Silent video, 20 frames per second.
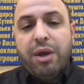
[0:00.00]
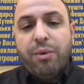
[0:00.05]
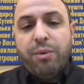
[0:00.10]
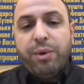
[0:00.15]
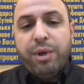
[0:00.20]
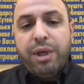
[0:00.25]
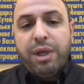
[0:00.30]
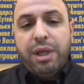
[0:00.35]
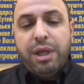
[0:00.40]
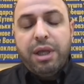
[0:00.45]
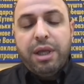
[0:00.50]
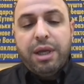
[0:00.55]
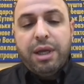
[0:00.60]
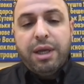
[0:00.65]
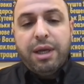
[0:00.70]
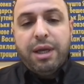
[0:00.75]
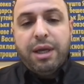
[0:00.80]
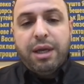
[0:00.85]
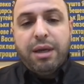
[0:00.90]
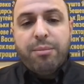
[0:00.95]
We
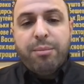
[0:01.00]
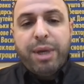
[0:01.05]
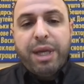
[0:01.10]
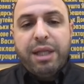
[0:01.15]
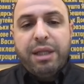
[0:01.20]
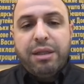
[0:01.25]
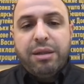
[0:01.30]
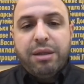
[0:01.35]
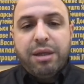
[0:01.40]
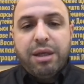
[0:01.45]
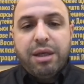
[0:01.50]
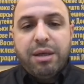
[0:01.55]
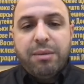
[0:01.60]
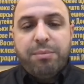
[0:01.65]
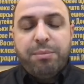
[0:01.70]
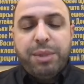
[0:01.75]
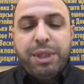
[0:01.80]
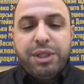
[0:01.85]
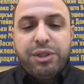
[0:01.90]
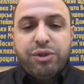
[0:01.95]
made
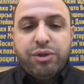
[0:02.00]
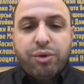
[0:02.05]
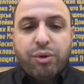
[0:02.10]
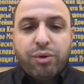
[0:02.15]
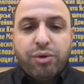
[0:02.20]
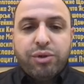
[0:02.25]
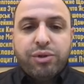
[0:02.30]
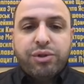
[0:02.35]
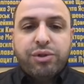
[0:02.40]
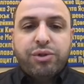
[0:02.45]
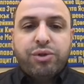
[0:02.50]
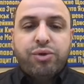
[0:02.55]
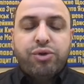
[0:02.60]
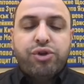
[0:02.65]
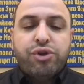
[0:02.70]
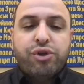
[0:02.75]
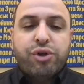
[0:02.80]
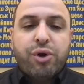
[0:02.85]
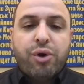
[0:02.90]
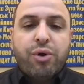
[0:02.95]
peace talks to
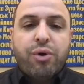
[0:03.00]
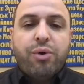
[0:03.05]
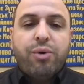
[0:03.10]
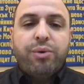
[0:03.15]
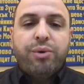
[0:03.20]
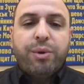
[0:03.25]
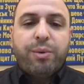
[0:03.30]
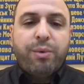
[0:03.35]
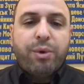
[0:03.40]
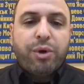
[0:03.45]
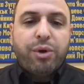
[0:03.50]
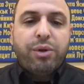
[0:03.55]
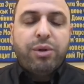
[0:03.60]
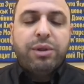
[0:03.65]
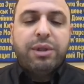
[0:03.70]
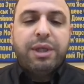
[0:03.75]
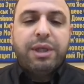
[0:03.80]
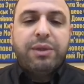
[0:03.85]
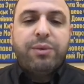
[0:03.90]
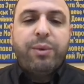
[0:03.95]
show the
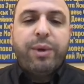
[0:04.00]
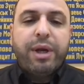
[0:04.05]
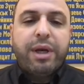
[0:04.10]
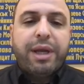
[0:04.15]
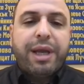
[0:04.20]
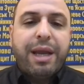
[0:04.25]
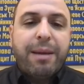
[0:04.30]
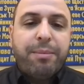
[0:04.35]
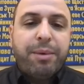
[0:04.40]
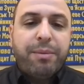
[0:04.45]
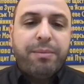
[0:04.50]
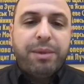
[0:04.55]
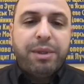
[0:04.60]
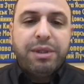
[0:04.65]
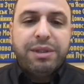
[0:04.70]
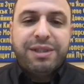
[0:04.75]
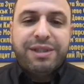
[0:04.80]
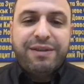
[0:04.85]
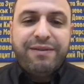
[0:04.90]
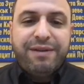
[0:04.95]
world that we are
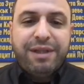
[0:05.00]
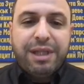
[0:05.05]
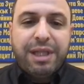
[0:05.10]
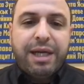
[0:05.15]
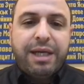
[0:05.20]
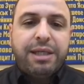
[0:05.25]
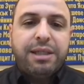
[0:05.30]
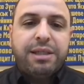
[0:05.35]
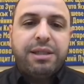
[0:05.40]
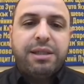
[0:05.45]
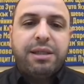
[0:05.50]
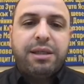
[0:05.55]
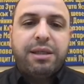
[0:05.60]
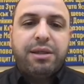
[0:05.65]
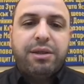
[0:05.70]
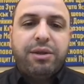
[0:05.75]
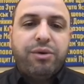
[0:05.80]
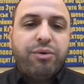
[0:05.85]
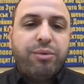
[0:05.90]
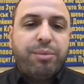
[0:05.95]
capable,
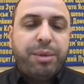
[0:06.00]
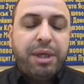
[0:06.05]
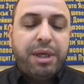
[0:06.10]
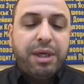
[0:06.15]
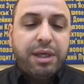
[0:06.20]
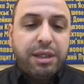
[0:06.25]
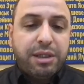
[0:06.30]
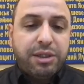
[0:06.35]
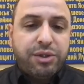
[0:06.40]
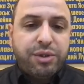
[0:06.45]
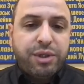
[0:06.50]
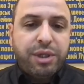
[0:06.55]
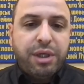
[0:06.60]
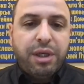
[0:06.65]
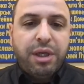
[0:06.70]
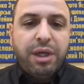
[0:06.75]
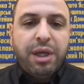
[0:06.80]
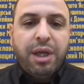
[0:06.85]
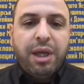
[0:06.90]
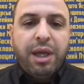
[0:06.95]
civilized European
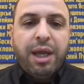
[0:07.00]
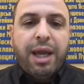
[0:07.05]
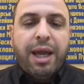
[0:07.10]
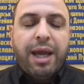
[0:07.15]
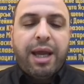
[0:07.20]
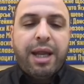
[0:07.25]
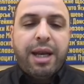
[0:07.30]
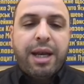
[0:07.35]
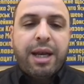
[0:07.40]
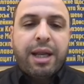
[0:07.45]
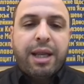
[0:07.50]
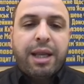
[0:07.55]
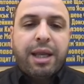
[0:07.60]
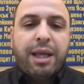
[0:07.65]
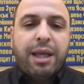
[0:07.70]
country, and